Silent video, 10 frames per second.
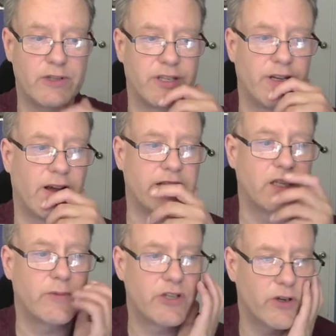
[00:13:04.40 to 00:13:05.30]
in here. Actually,
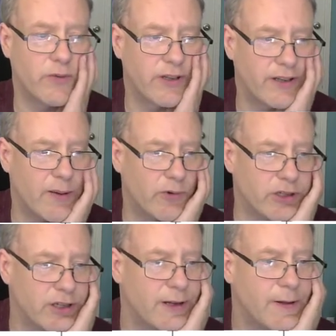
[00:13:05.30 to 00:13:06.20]
let me show you where the timer
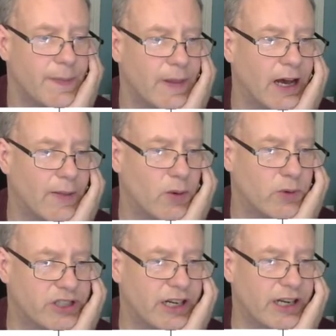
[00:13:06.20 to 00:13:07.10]
is.
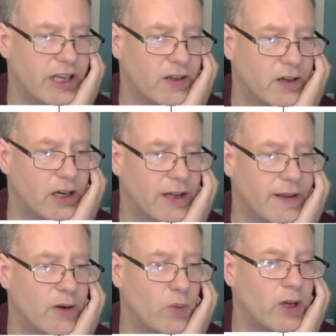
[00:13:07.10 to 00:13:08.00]

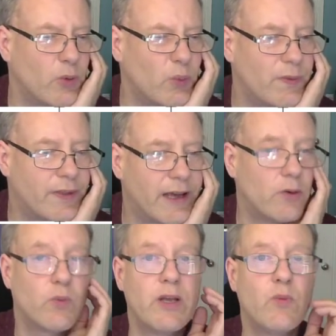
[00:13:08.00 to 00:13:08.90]
That
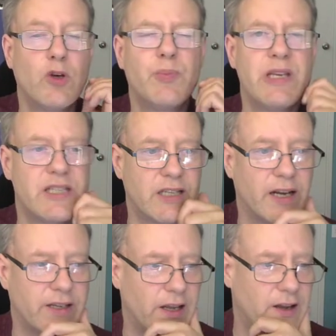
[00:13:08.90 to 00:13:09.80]
we will be
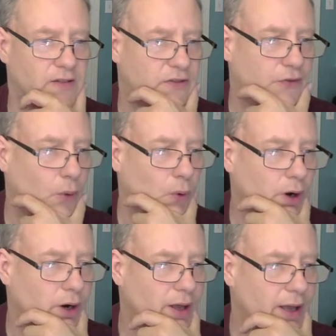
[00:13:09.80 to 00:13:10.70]
studying
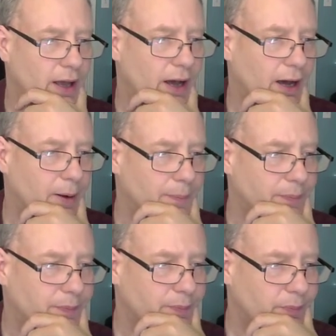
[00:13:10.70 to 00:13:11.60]
for
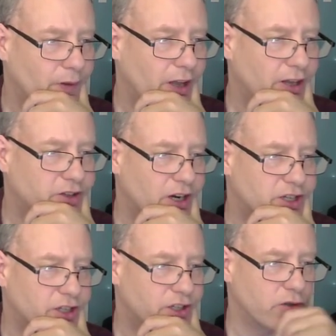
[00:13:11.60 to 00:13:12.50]

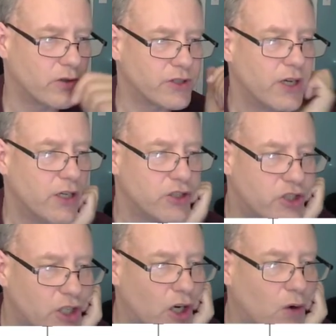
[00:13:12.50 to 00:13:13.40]
introduction to controls.
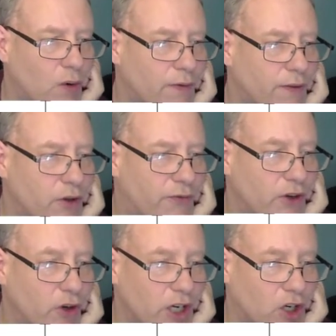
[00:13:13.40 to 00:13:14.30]
So if you
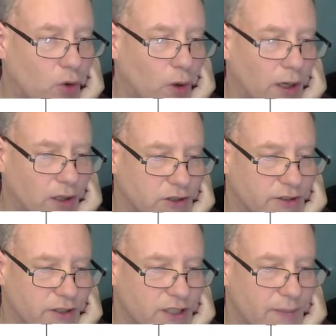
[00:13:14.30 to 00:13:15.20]
go to coils,
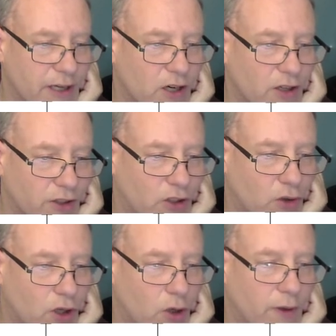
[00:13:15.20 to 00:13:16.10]
there's something called
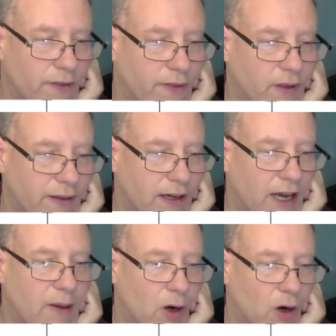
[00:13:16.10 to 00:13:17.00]
coil with
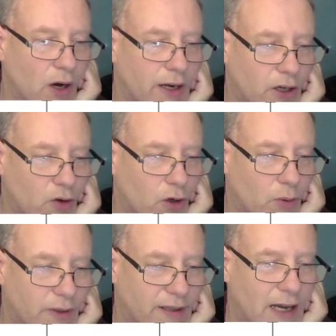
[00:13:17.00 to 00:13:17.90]
time on and coil
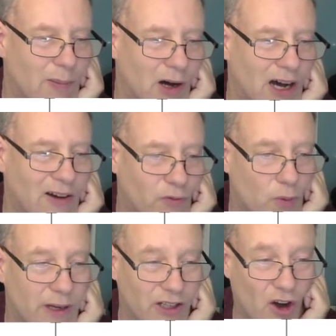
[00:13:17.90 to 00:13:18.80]
with time off. When
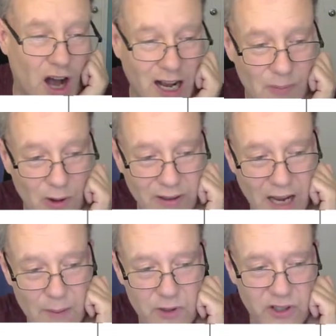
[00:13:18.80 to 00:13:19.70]
we talk about
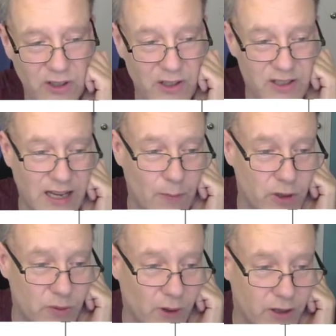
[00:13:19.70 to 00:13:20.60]
timers, you'll understand
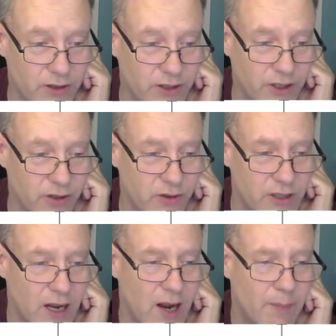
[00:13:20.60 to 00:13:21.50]
which one of those to use.
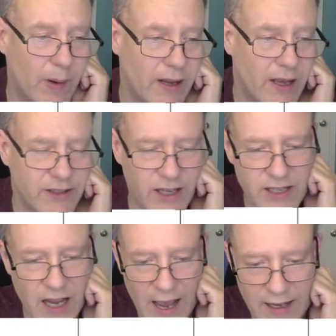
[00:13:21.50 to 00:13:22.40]
But
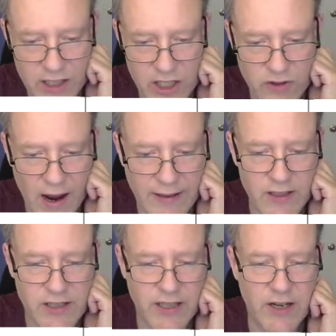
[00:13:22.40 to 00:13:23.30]
essentially, I can just drag
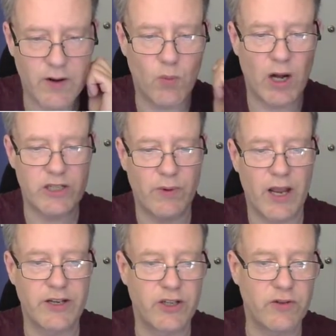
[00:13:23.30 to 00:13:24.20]
this in here and watch. When I
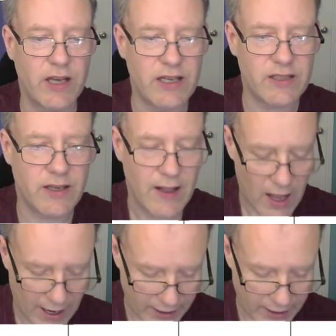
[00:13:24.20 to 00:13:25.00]
do this, I'm